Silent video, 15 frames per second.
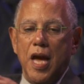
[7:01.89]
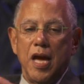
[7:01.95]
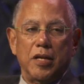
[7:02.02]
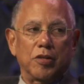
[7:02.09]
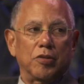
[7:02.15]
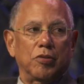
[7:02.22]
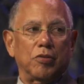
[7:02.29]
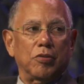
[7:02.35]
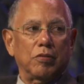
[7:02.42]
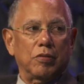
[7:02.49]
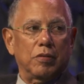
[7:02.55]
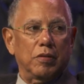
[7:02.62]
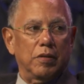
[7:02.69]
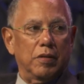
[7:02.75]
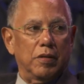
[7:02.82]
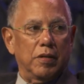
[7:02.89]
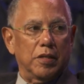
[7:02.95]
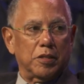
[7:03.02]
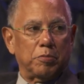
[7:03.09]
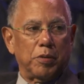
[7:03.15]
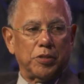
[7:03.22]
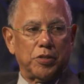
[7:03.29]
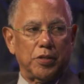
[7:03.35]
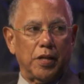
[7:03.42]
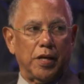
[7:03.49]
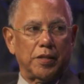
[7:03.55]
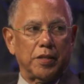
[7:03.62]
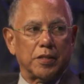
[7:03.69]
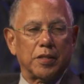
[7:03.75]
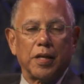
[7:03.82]
editor, especially
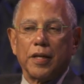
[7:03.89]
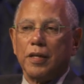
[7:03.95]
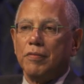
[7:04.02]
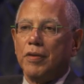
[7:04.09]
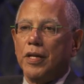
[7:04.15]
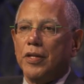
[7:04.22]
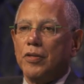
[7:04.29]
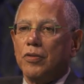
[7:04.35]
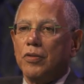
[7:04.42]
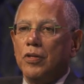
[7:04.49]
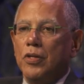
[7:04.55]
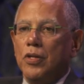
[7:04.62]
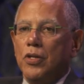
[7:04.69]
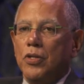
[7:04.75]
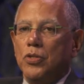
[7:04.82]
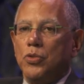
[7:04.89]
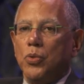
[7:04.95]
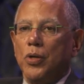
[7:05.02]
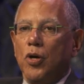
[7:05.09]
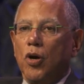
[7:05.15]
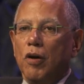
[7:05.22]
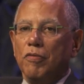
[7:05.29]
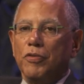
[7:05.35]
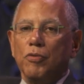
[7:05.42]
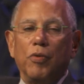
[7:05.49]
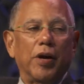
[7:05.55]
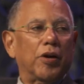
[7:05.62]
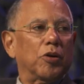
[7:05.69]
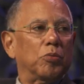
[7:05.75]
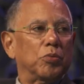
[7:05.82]
not the executive editor, doing off the
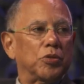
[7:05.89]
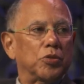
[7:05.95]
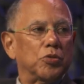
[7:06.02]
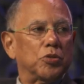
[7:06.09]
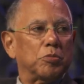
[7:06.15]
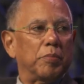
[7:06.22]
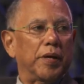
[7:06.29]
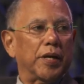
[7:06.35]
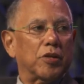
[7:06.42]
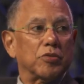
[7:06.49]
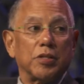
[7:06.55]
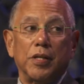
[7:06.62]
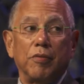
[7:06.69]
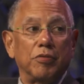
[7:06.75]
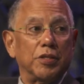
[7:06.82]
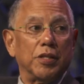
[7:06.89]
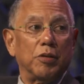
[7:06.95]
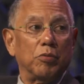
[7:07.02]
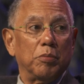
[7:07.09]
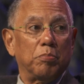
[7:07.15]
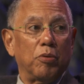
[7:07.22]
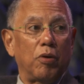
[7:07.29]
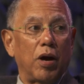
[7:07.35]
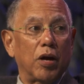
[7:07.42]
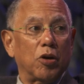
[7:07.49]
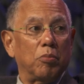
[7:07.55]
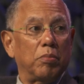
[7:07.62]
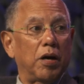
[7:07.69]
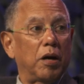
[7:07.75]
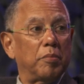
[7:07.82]
record with newsmakers. I never did it with Barack
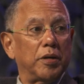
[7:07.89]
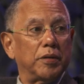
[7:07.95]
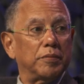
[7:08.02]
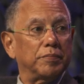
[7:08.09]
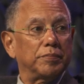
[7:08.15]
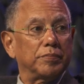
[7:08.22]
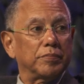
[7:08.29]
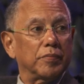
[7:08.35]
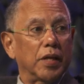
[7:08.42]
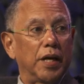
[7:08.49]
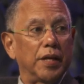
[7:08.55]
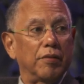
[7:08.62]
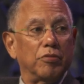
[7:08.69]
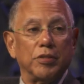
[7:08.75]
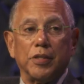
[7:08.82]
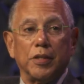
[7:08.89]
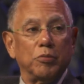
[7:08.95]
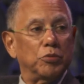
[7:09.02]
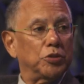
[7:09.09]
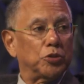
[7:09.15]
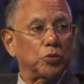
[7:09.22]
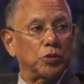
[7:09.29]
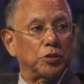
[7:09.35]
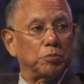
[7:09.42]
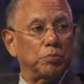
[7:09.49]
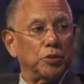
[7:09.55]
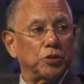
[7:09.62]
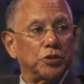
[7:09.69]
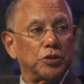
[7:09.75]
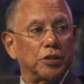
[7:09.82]
Obama. I never did it with George
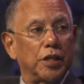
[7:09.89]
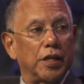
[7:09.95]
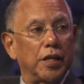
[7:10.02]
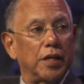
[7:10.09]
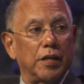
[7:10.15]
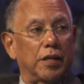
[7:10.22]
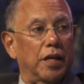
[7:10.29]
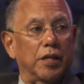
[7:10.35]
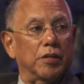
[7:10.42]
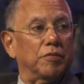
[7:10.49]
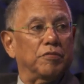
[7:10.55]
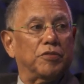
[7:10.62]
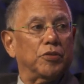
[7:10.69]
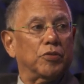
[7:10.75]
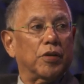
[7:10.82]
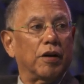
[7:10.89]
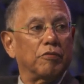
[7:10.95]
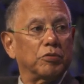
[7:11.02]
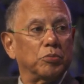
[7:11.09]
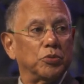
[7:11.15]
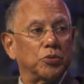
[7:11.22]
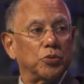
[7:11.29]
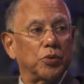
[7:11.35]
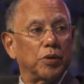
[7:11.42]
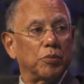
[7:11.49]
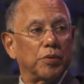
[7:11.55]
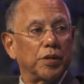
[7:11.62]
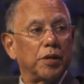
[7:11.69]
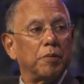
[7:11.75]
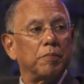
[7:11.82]
Bush, and I, and I didn't feel comfortable doing it
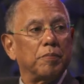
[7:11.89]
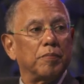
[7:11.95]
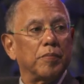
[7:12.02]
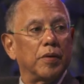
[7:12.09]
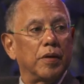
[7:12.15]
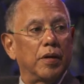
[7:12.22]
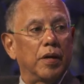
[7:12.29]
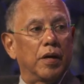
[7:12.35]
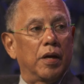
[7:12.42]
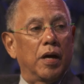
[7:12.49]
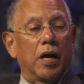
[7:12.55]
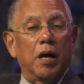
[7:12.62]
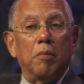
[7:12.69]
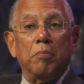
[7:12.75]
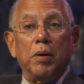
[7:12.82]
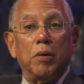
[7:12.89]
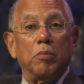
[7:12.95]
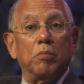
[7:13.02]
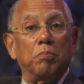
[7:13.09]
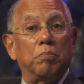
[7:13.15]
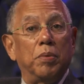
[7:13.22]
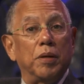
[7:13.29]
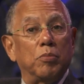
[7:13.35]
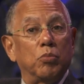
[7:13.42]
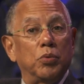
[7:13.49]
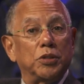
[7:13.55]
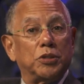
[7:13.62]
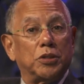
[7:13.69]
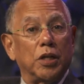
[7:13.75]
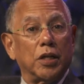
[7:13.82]
with him. But, but
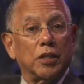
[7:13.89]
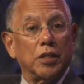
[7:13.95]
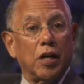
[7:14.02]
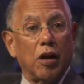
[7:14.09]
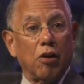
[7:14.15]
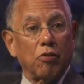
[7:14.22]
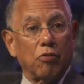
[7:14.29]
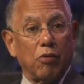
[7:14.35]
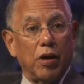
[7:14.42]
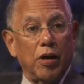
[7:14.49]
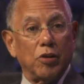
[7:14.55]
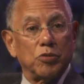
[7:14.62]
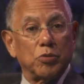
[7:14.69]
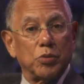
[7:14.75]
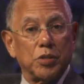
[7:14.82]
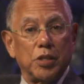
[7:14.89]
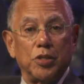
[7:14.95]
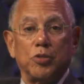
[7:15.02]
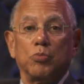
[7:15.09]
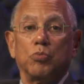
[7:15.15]
we stuck to our grounds. We said,